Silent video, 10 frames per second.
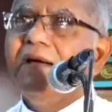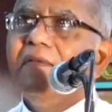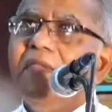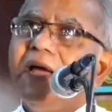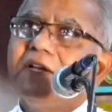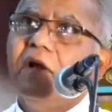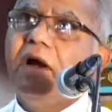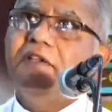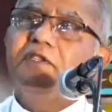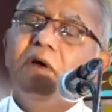that
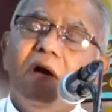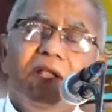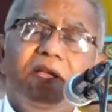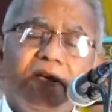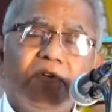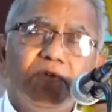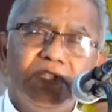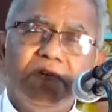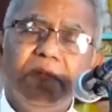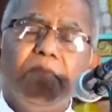God is calling her to
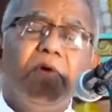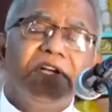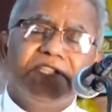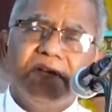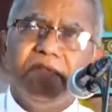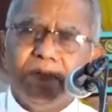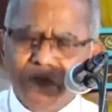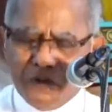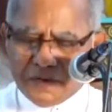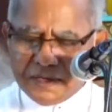serve the poorest of the
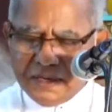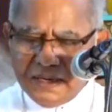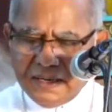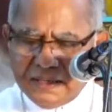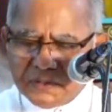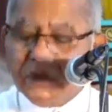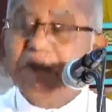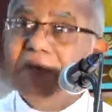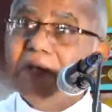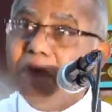poor. So
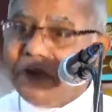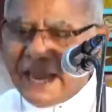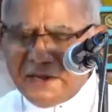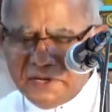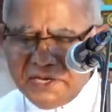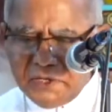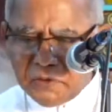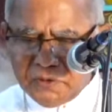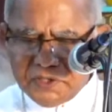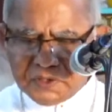when you enter
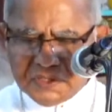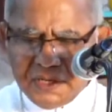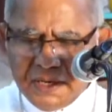into this